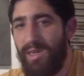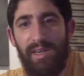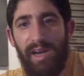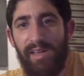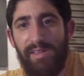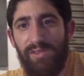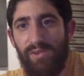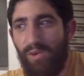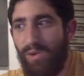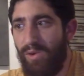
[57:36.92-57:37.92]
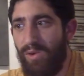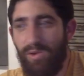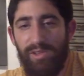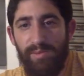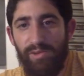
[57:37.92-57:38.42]
dust
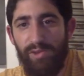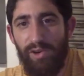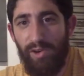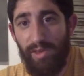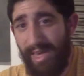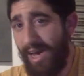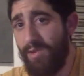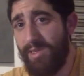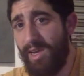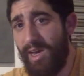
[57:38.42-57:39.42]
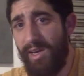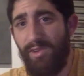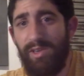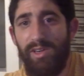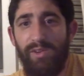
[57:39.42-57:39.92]
or some dirt,
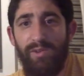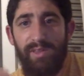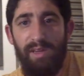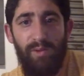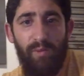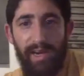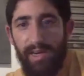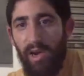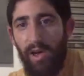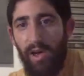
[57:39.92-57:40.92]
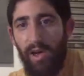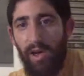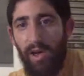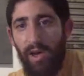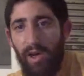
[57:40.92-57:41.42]
you can use a wet cloth.
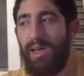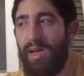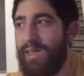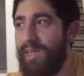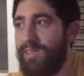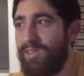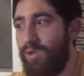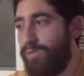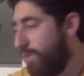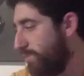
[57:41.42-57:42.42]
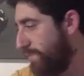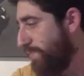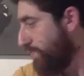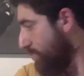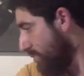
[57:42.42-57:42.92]
That's no
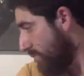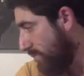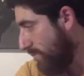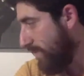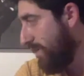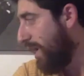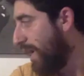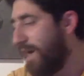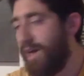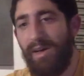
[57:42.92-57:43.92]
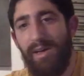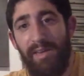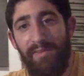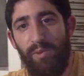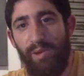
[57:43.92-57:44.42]
problem.
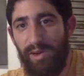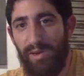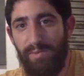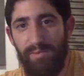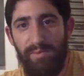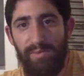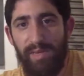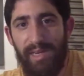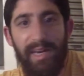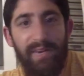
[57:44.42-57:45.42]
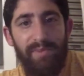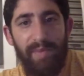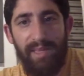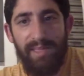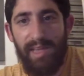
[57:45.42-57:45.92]
If you want to clean it from the
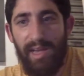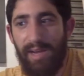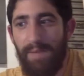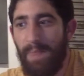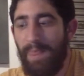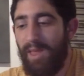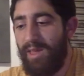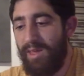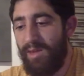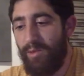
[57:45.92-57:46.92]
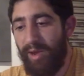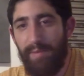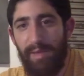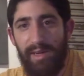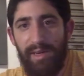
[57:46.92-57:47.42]
inside, then we
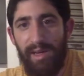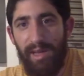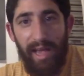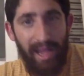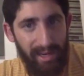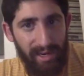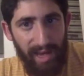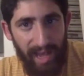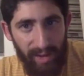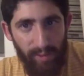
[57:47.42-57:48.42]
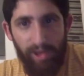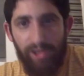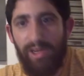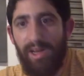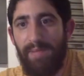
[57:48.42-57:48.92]
recommend hand
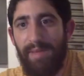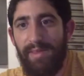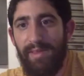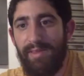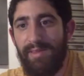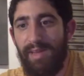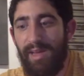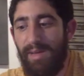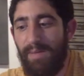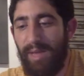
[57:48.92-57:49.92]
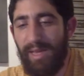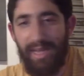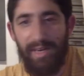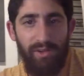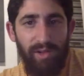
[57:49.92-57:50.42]
wash methods.
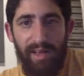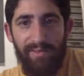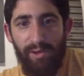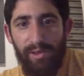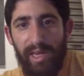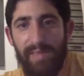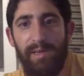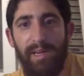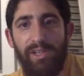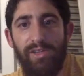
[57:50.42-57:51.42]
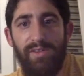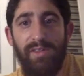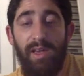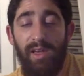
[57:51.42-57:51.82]
Again, you'll have all the explanations